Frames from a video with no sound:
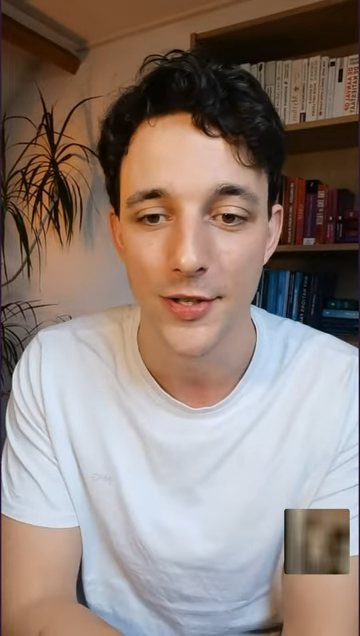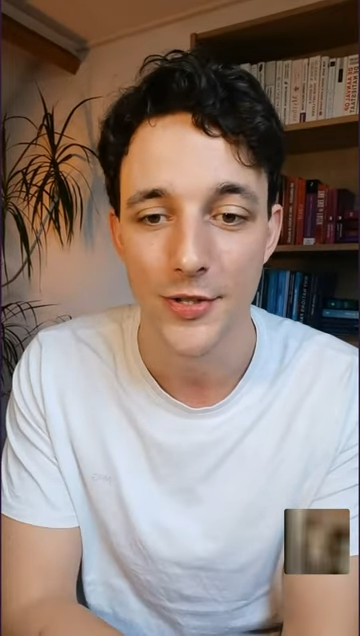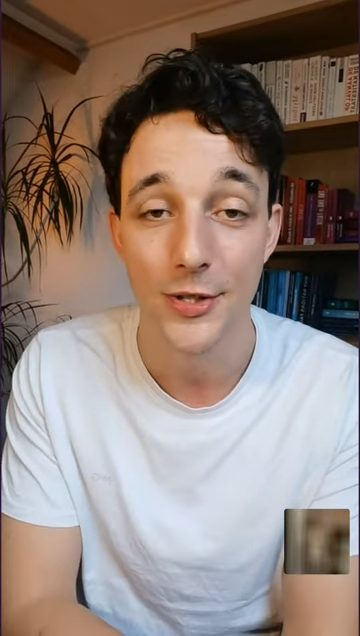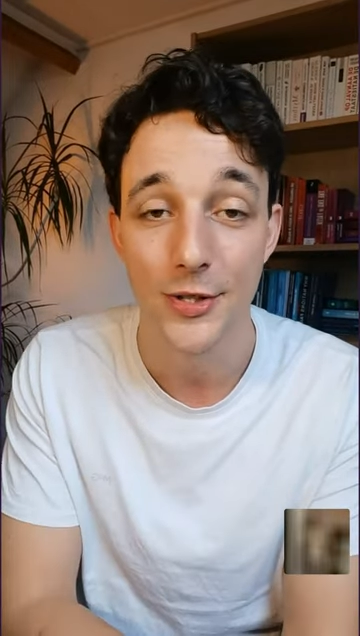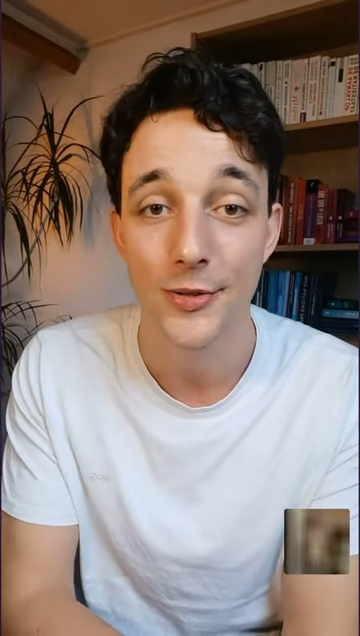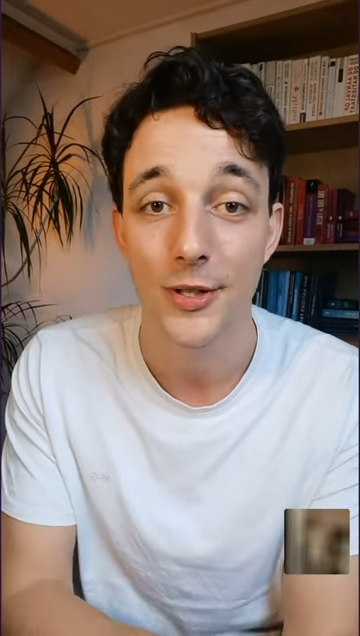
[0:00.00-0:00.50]

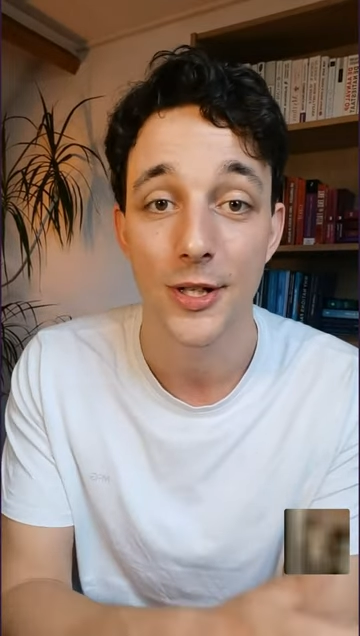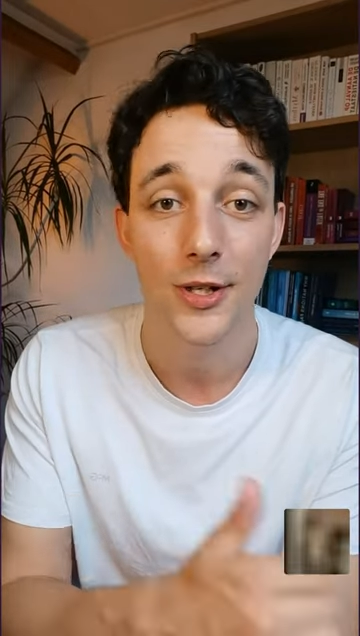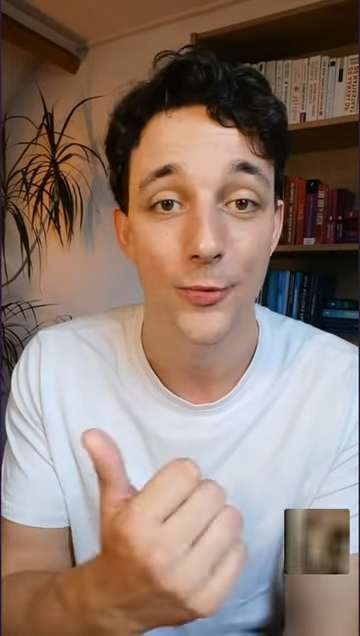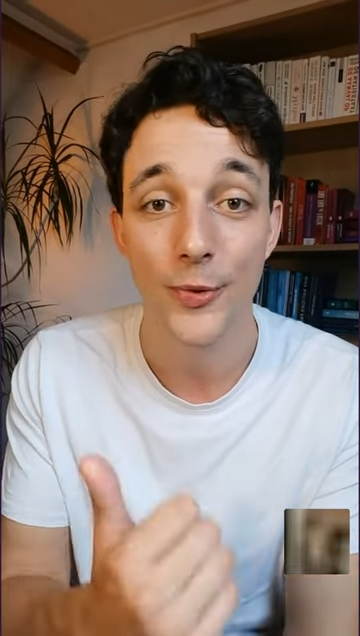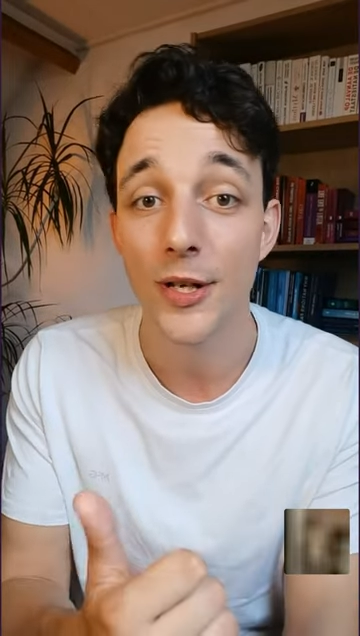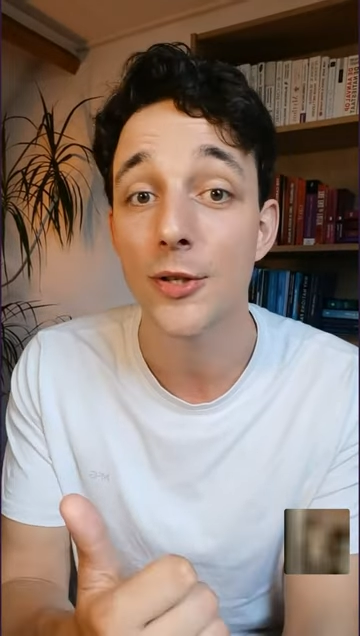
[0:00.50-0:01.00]
So
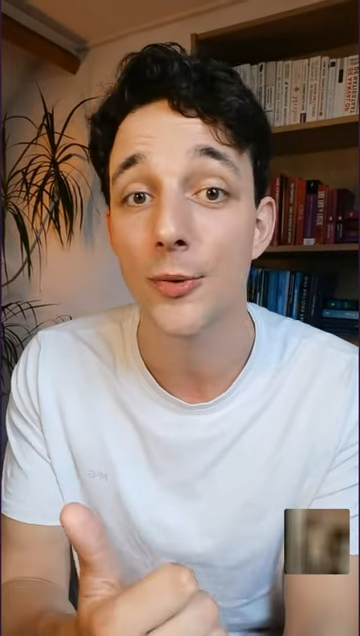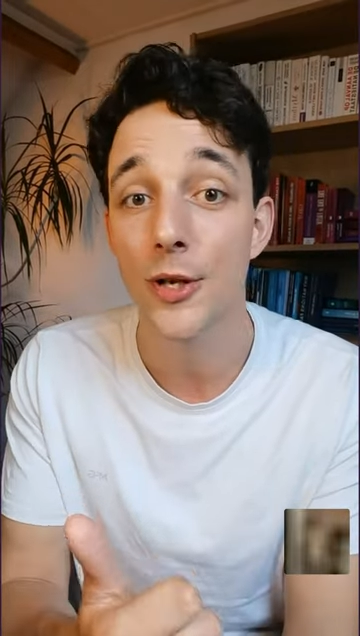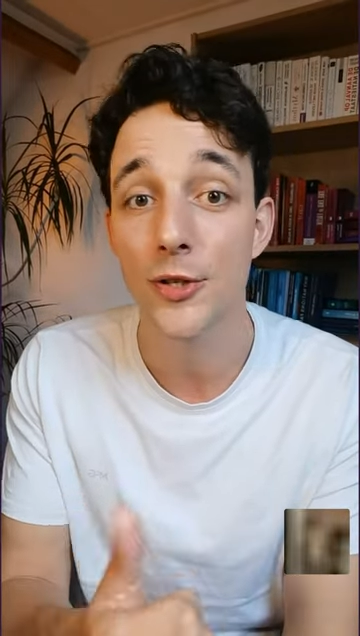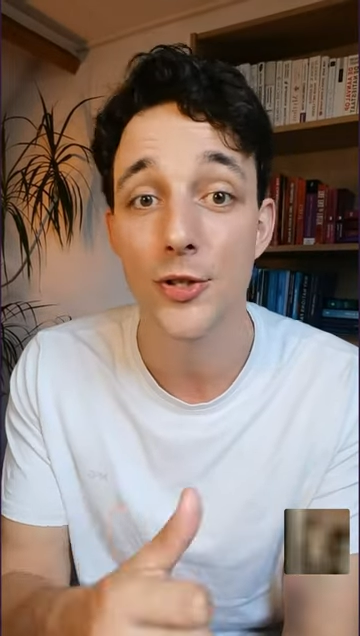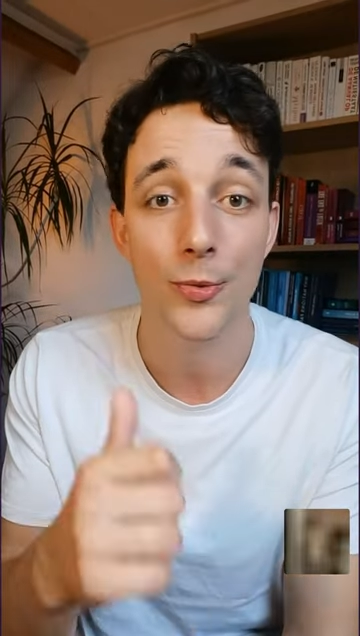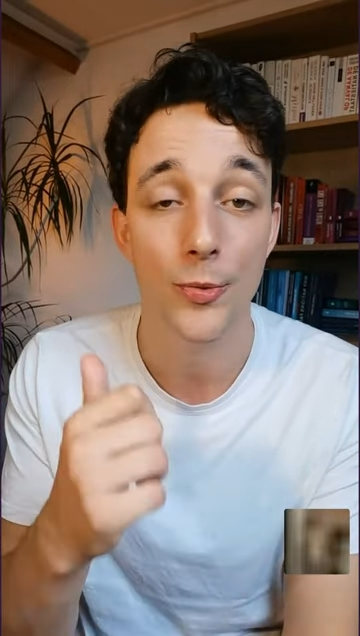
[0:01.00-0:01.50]
read
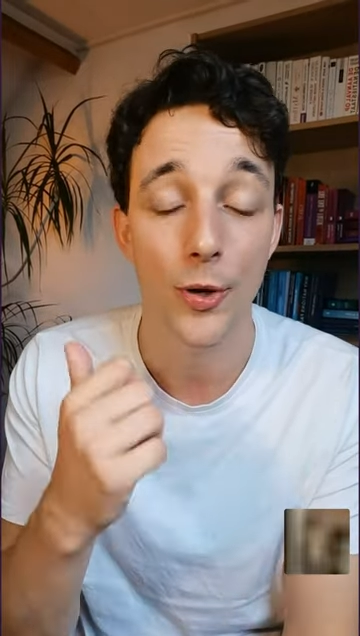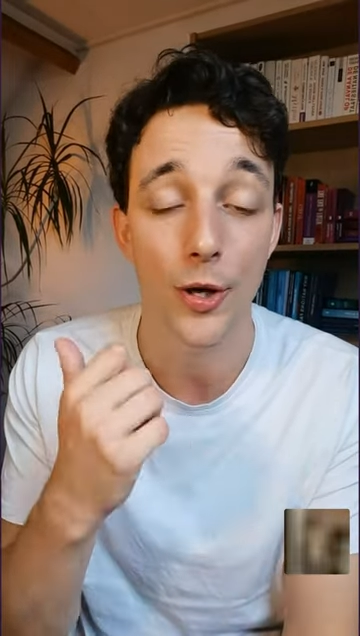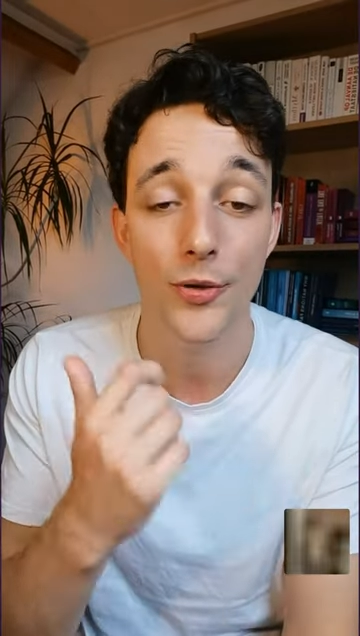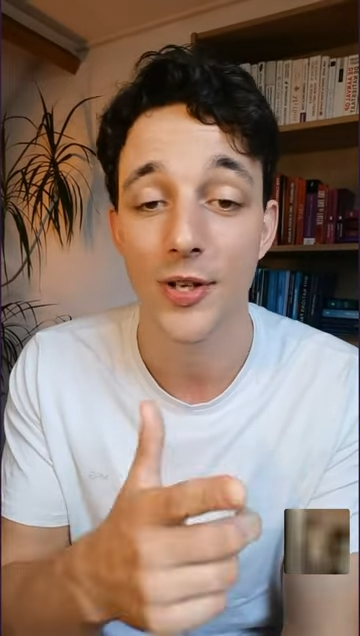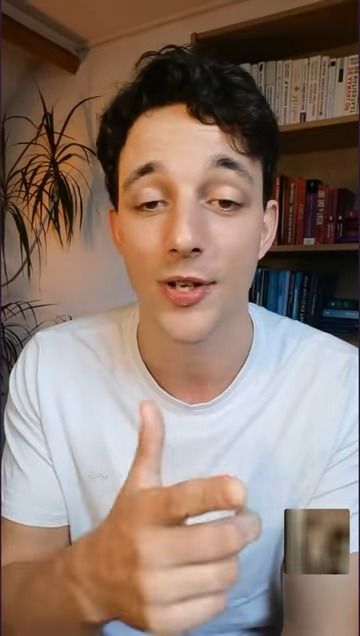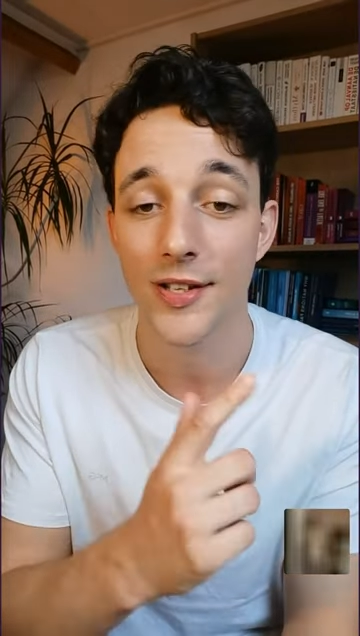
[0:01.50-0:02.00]
what you
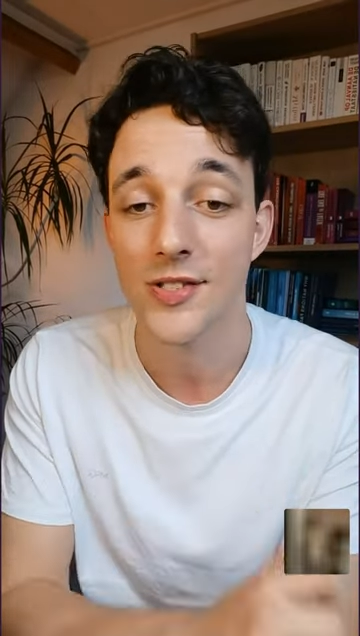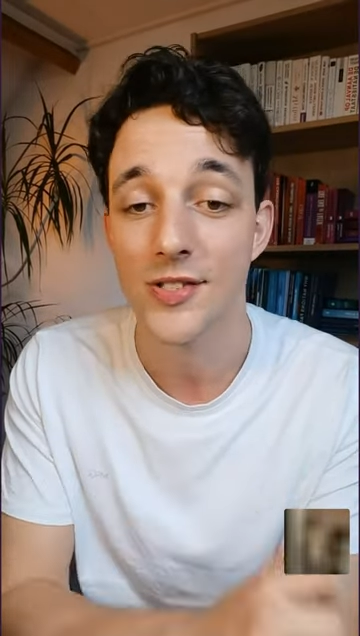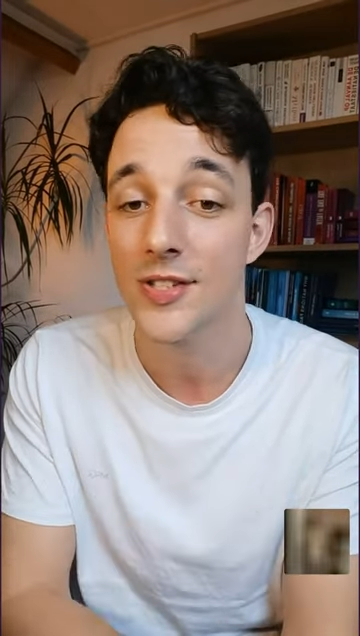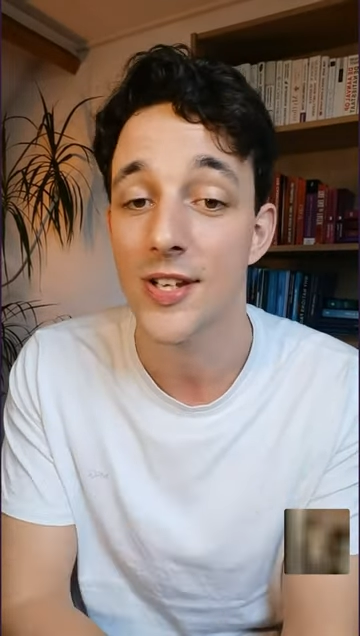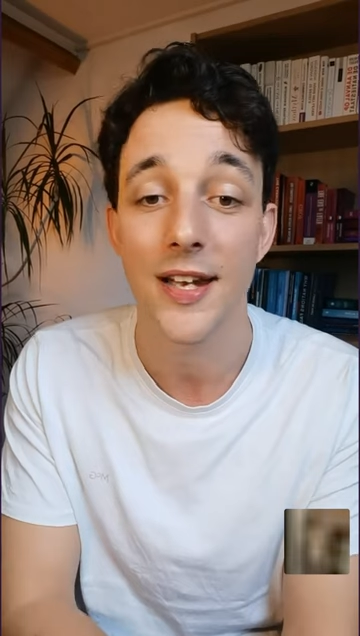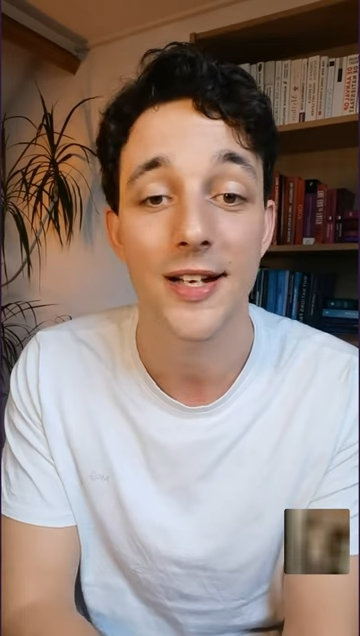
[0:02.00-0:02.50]
wrote and say